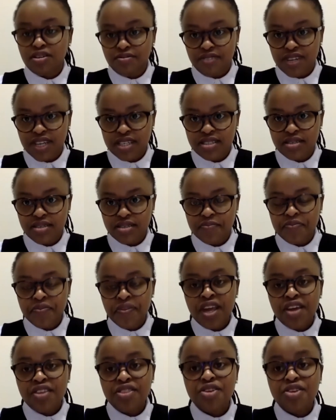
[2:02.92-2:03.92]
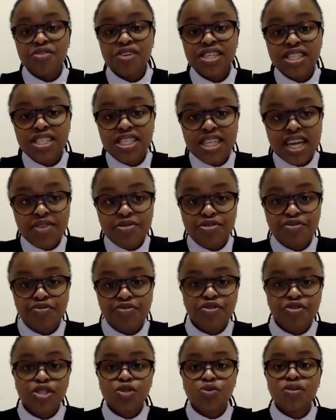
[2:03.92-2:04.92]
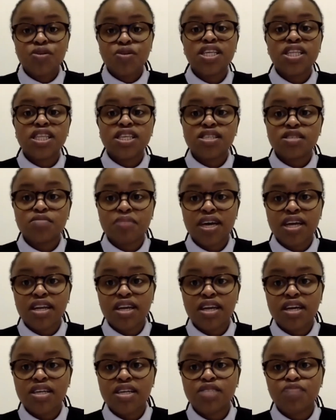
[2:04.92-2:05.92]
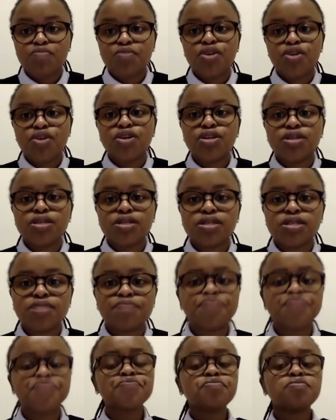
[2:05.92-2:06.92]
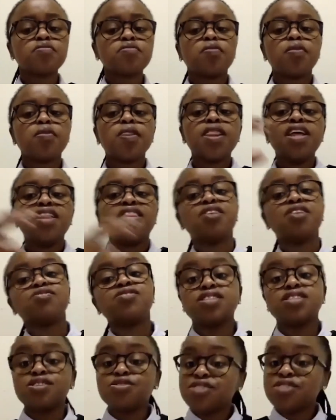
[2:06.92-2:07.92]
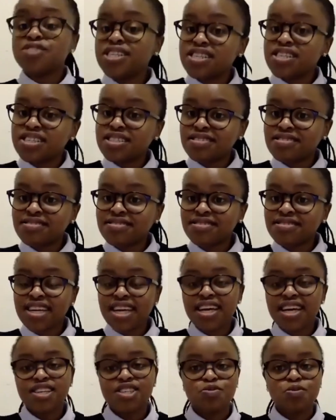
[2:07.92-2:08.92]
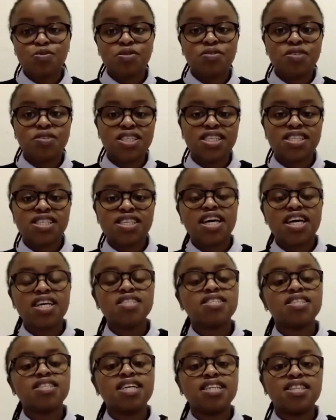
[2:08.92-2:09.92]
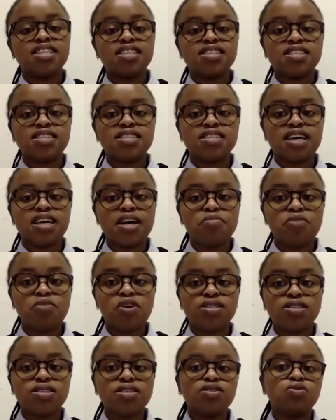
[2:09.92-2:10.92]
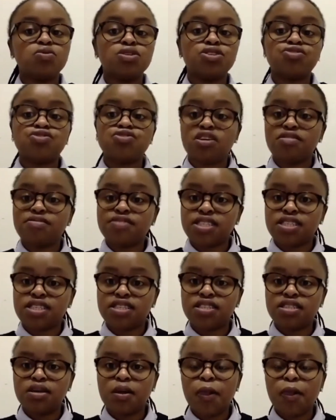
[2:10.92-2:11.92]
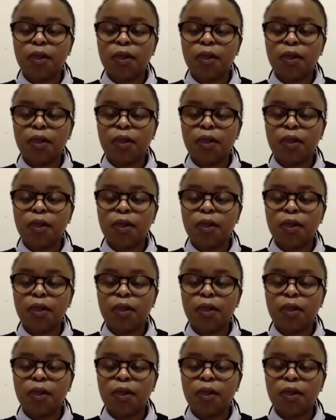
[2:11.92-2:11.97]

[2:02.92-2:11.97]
Conflict. The reason I refer to it in this manner is because there is a reason, as we will discuss, that this article was drafted.